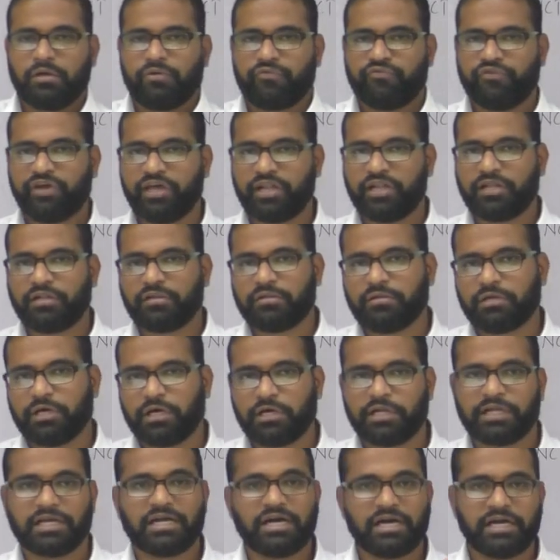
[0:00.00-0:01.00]
wherein
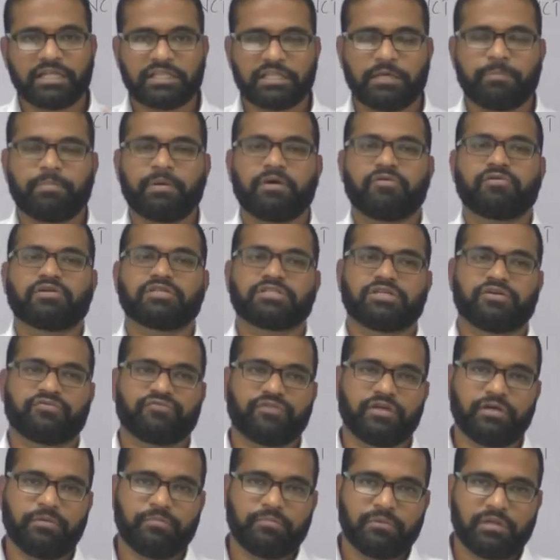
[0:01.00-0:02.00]
uh, regarding the powers
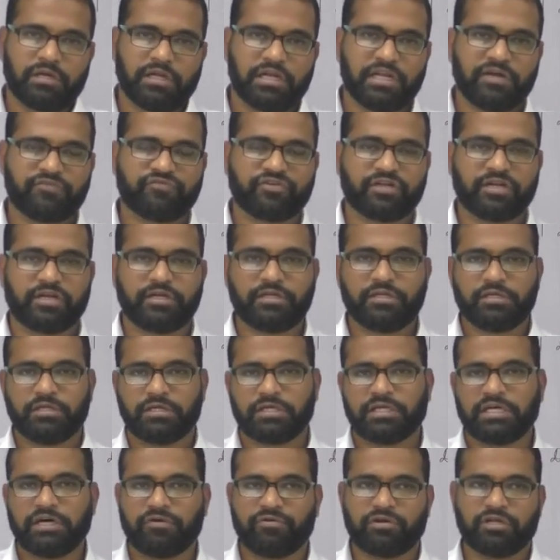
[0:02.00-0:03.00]
of the lieutenant
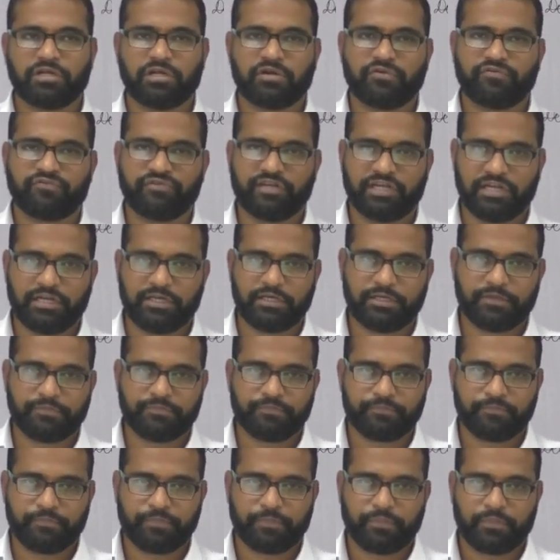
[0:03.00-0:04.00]
governor of Delhi.
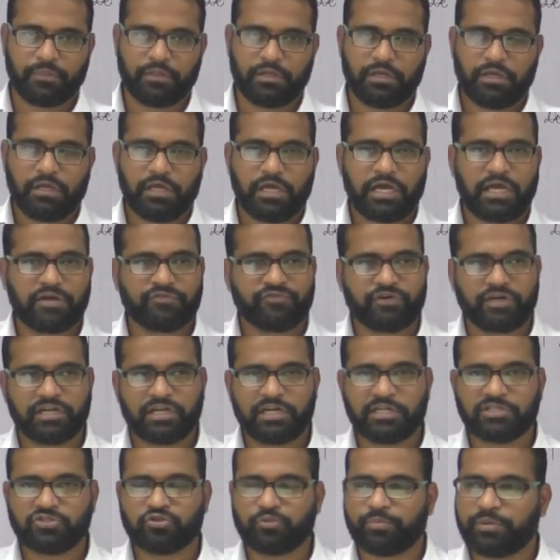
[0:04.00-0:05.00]
And
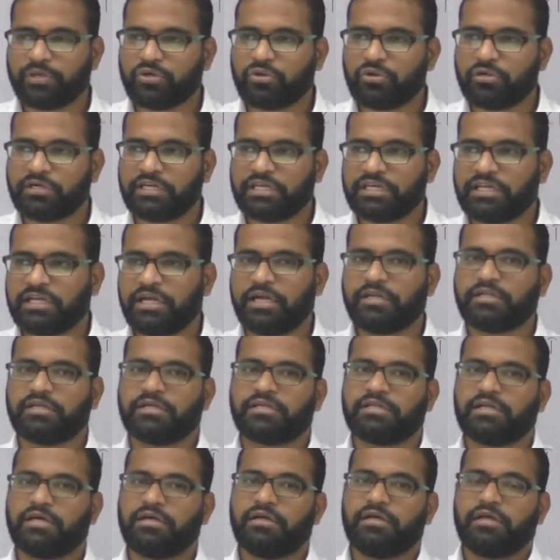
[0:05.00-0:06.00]
finally, Supreme Court declared
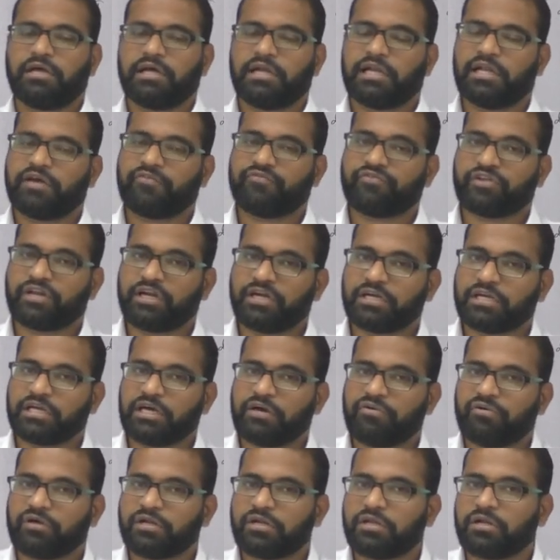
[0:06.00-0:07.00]
that the lieutenant
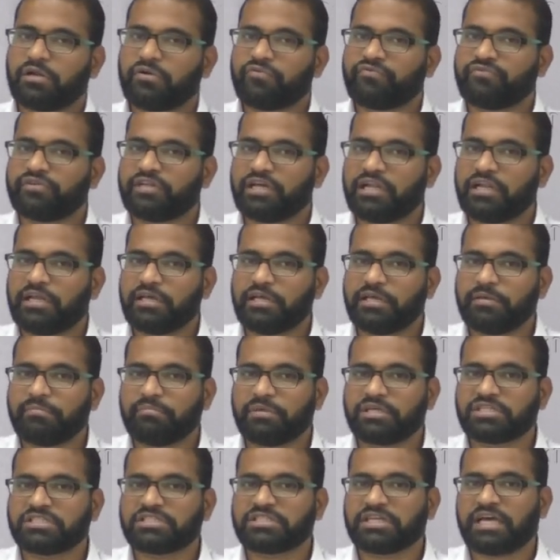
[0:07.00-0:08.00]
governor of Delhi
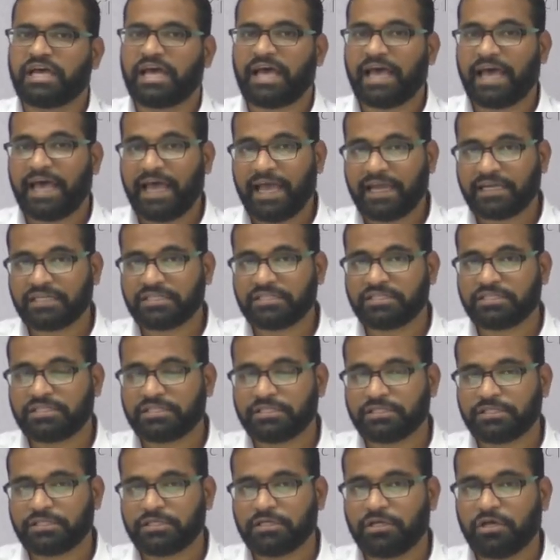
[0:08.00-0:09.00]
must
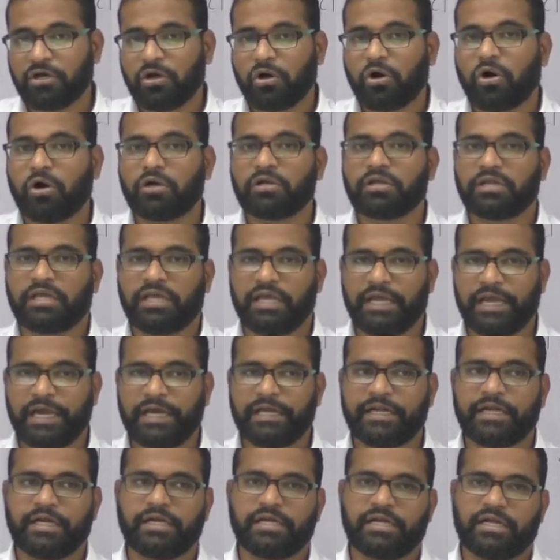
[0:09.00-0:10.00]
act on
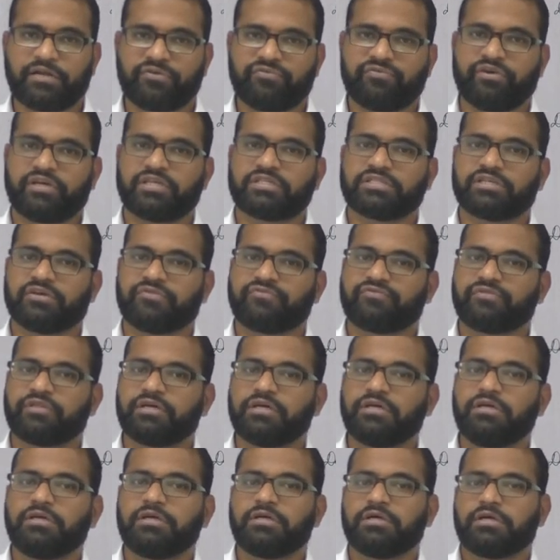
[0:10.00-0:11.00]
aid and advice of
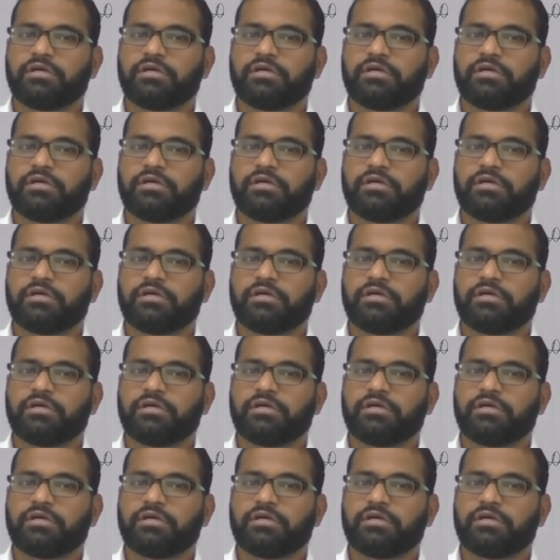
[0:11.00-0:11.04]
the